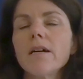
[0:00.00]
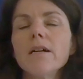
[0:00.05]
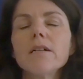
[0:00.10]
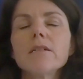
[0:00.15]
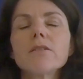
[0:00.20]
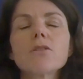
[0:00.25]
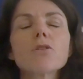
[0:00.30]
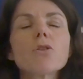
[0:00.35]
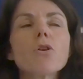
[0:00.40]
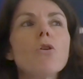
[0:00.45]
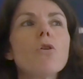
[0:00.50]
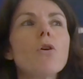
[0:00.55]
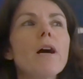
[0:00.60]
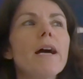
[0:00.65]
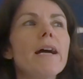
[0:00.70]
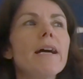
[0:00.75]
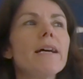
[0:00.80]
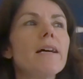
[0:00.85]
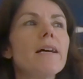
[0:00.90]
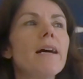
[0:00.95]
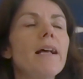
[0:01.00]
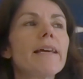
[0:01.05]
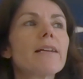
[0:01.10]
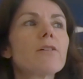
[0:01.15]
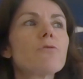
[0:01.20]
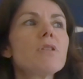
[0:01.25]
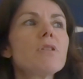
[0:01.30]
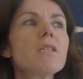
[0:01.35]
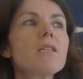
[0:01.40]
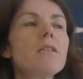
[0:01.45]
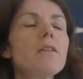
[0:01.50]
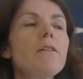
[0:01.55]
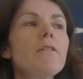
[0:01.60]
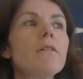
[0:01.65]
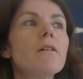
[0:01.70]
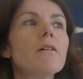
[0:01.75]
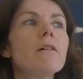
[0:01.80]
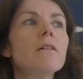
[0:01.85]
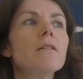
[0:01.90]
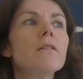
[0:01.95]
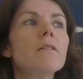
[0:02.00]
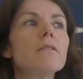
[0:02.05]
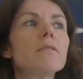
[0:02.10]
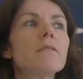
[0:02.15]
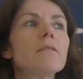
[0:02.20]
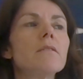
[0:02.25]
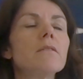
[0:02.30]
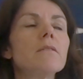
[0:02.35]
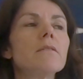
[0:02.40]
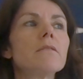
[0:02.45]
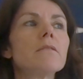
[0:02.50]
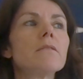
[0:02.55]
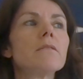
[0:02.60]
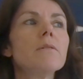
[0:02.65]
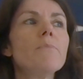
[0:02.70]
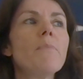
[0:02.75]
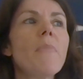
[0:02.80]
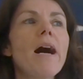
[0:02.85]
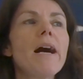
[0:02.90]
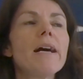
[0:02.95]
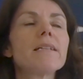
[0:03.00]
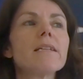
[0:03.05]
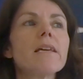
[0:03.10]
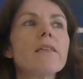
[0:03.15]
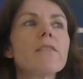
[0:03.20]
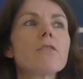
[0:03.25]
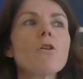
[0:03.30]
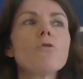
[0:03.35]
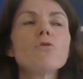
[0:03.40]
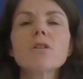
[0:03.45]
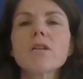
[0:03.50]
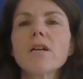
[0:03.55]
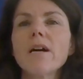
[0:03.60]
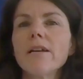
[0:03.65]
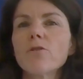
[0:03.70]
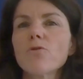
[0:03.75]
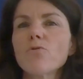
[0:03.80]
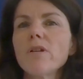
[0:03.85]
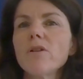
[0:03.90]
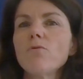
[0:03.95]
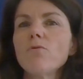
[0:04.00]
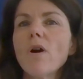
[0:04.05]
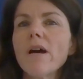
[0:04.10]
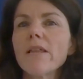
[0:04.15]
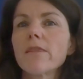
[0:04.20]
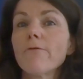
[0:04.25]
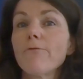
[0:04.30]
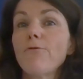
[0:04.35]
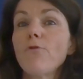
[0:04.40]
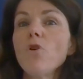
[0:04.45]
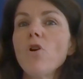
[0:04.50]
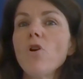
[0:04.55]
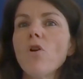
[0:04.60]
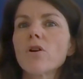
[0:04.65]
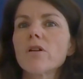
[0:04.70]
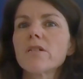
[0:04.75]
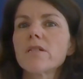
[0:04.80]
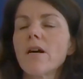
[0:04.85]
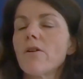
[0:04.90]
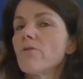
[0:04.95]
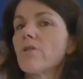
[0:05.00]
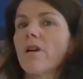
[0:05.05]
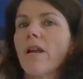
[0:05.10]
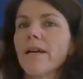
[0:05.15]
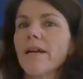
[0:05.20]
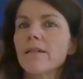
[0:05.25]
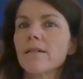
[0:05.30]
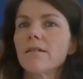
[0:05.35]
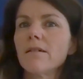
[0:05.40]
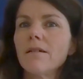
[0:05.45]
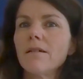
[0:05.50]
So electricity demand in those countries who had the full lockdown, like